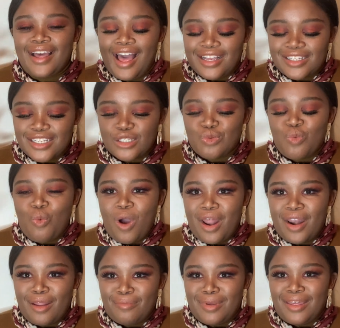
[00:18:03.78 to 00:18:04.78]
I just
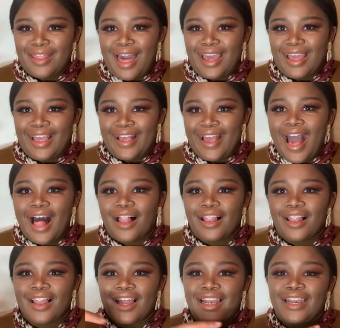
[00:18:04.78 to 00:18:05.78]
want to be that
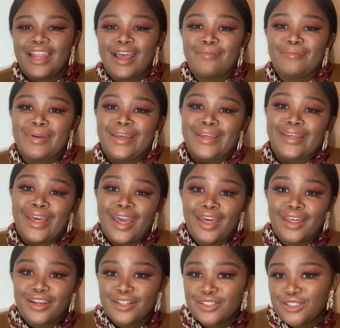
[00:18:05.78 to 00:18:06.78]
girl. Let me
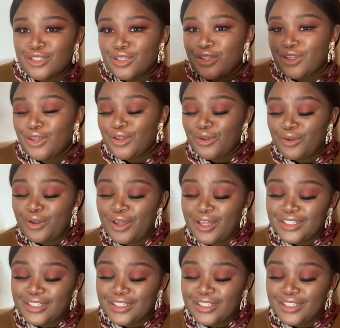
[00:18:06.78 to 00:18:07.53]
cater to you.